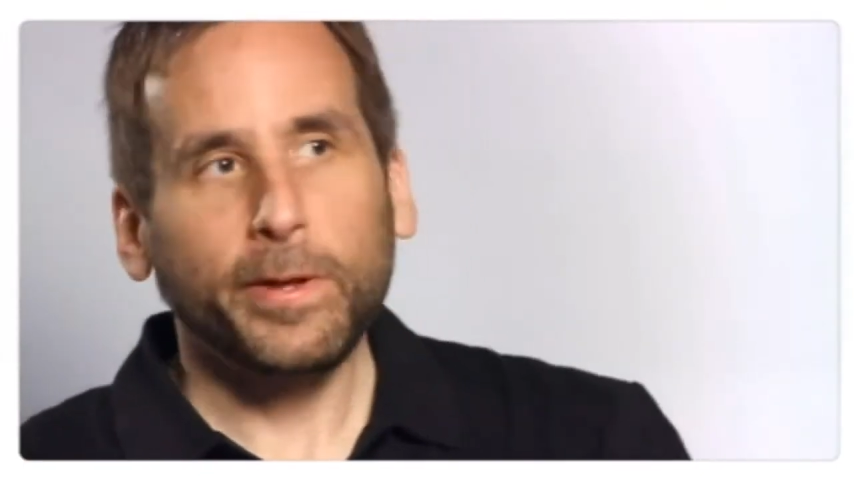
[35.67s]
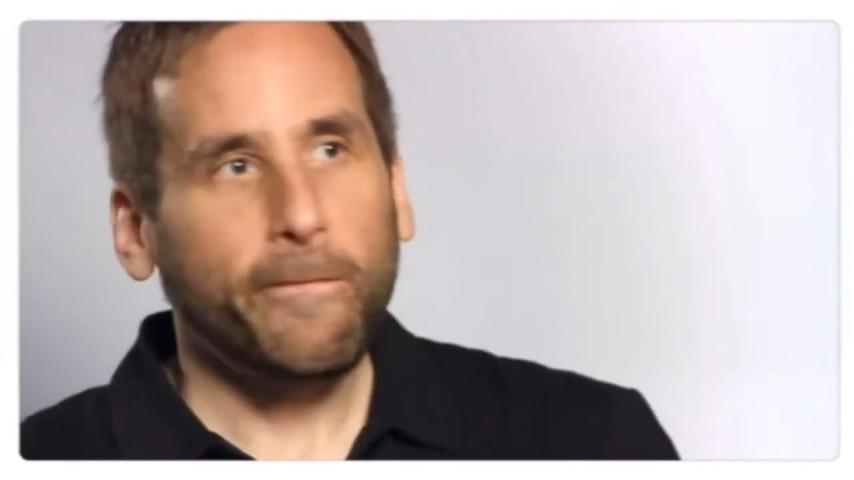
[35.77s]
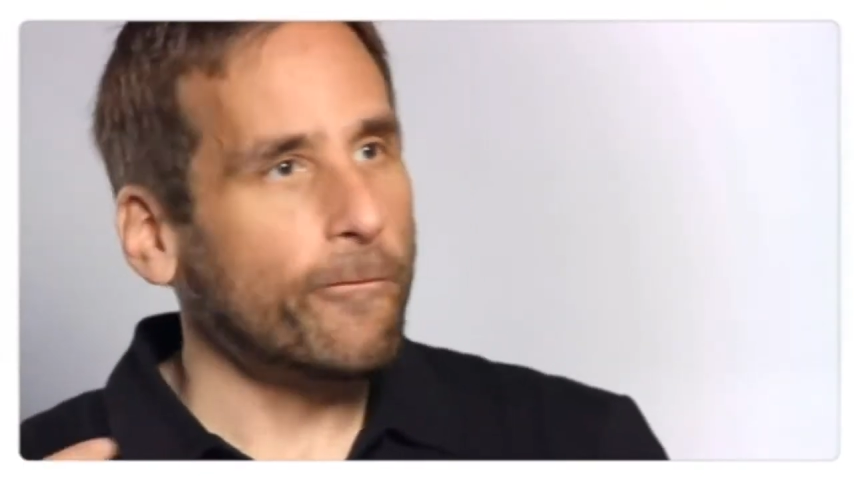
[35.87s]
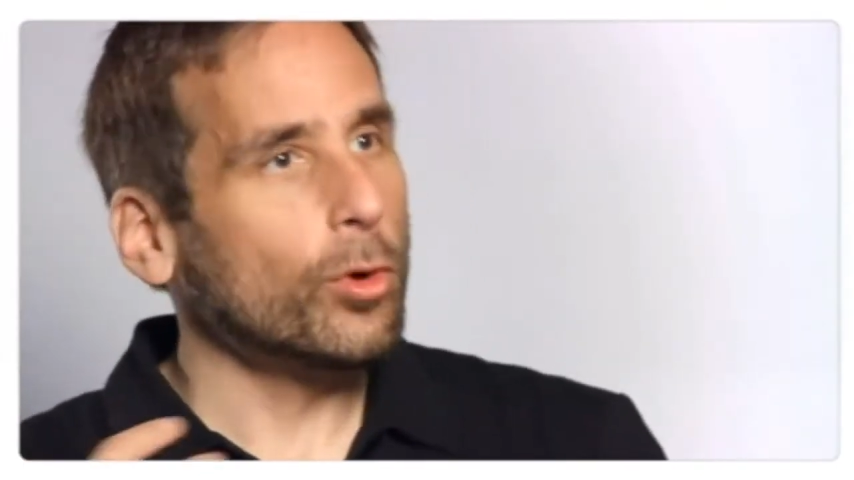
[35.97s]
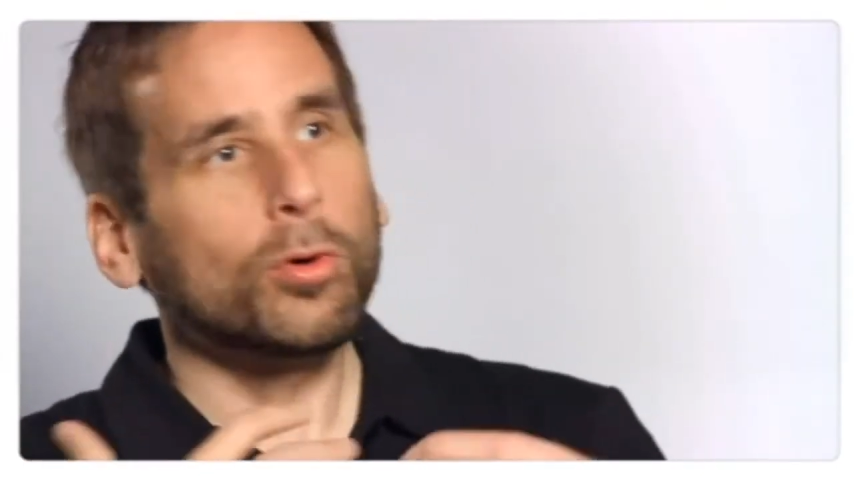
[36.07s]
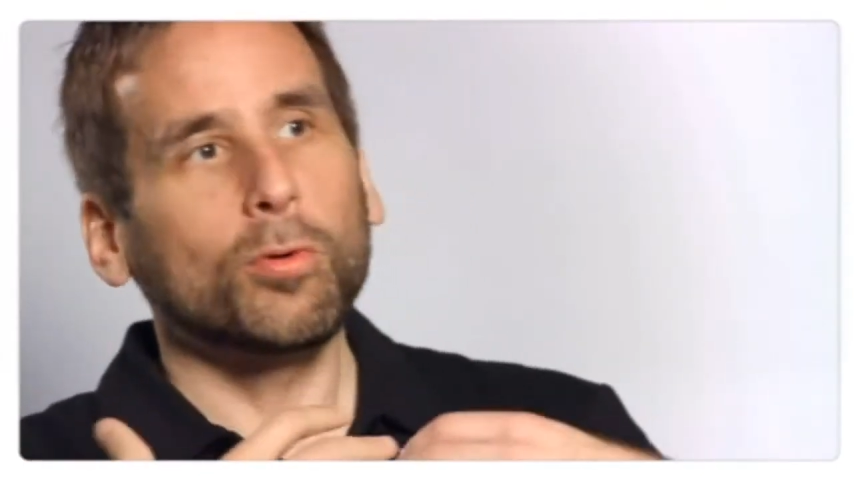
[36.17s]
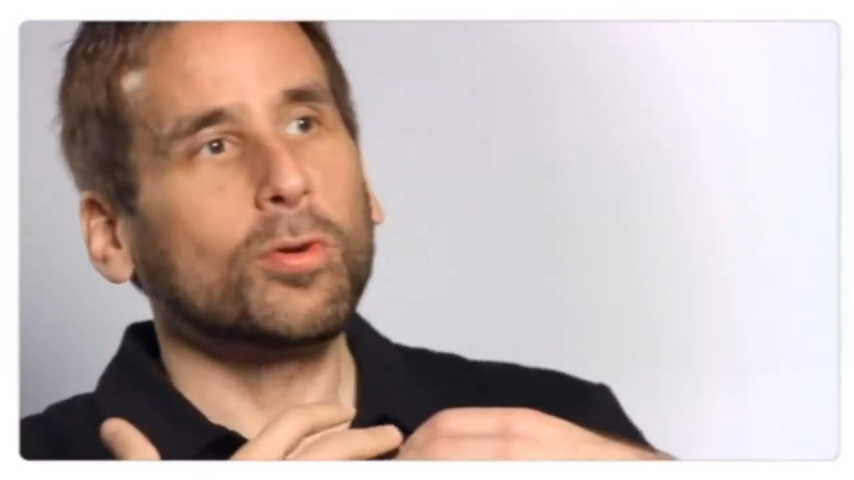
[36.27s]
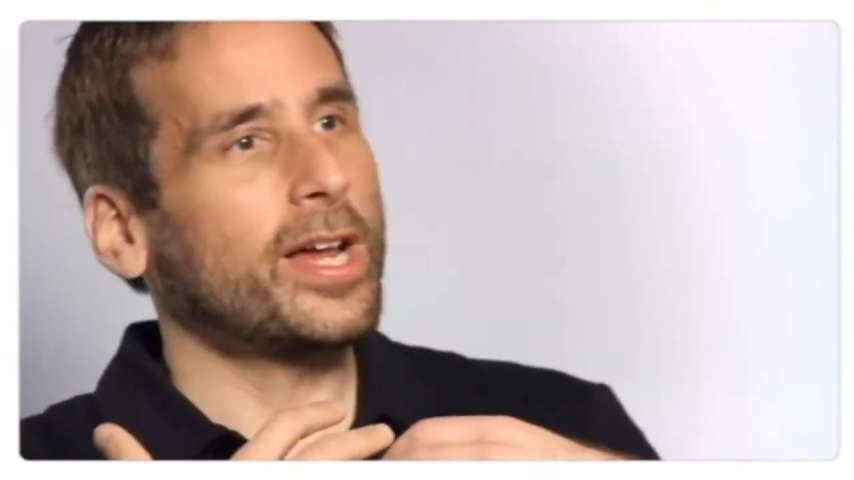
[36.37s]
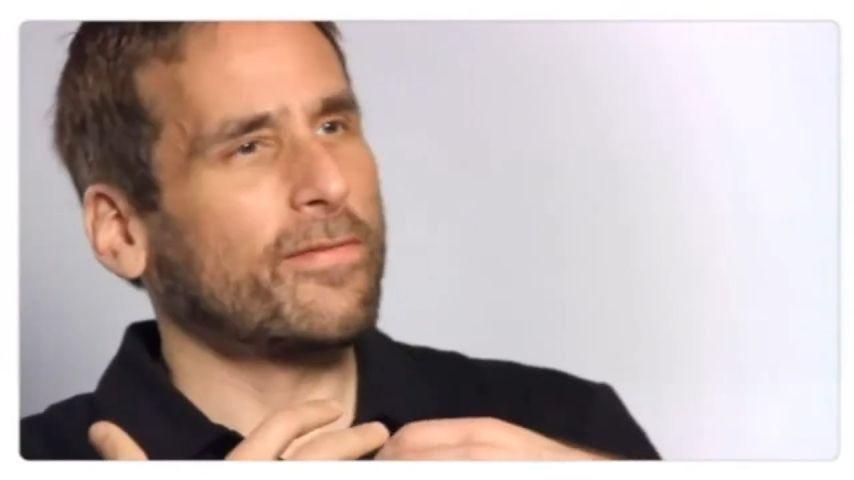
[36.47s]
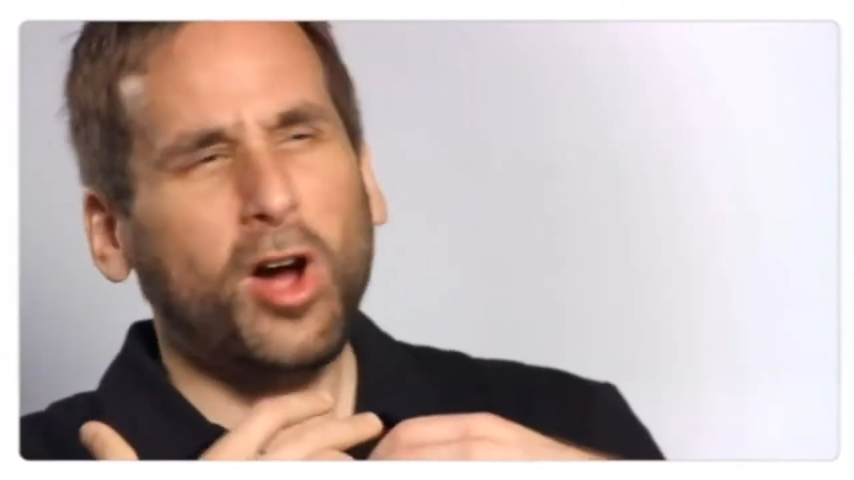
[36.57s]
full
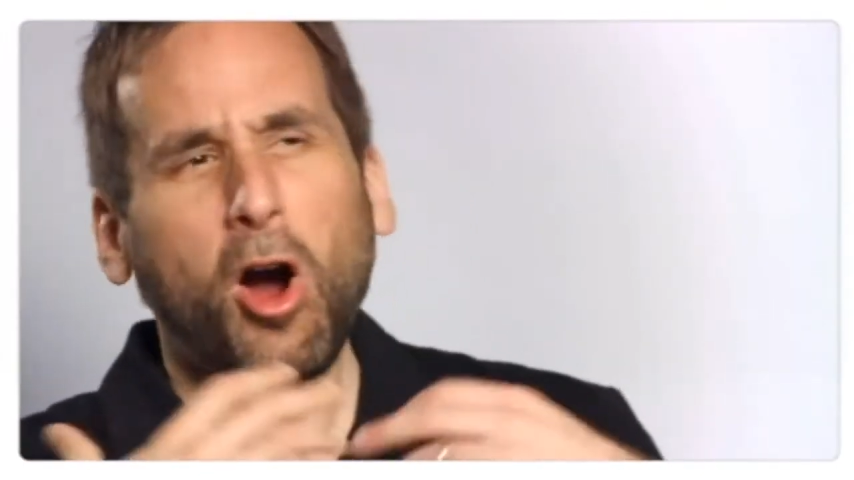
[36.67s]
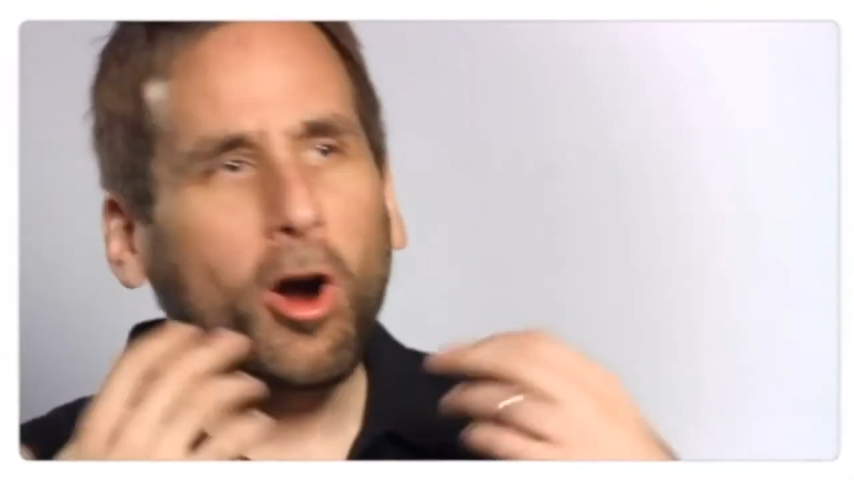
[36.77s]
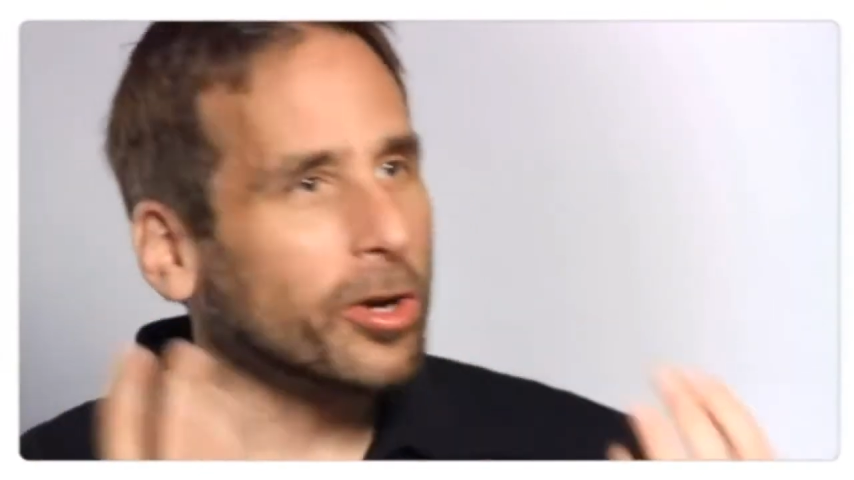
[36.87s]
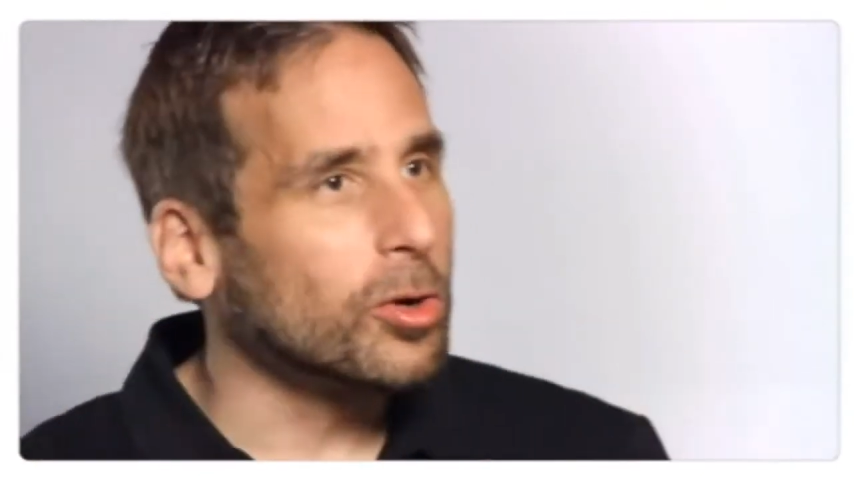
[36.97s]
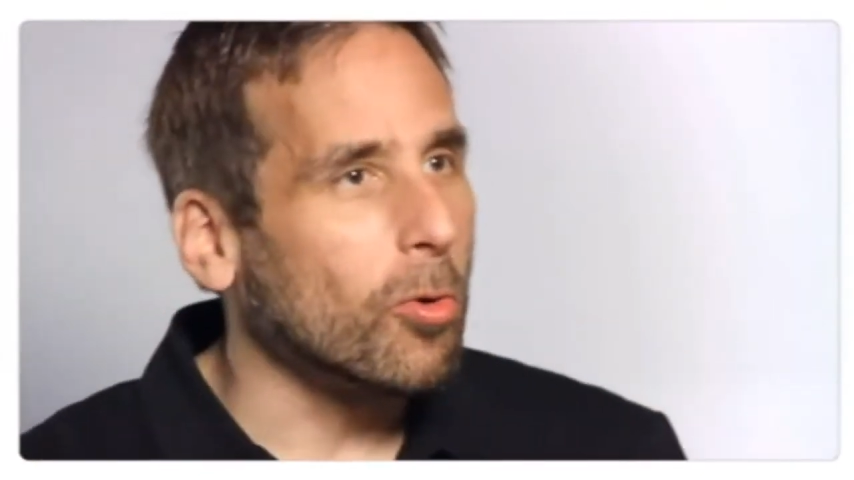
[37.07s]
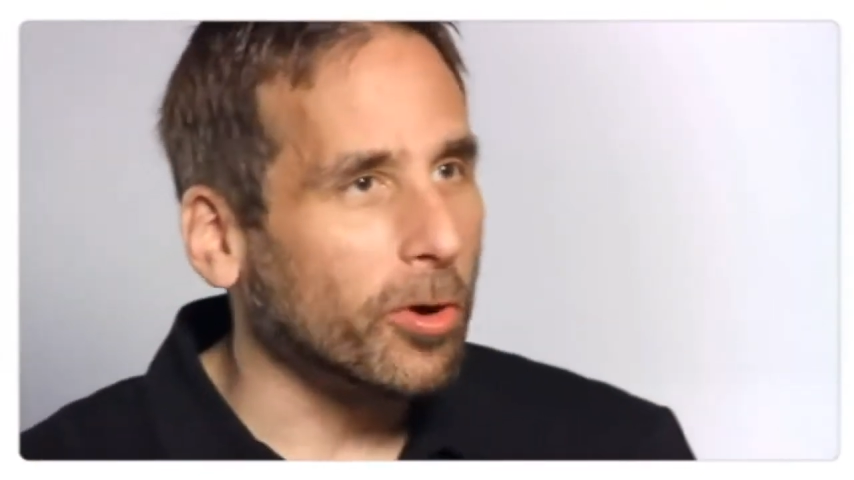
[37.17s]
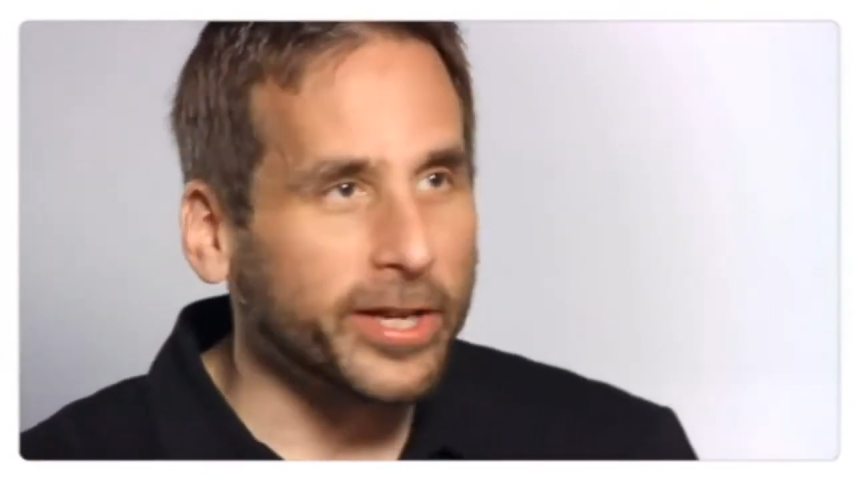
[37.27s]
kind of hardcore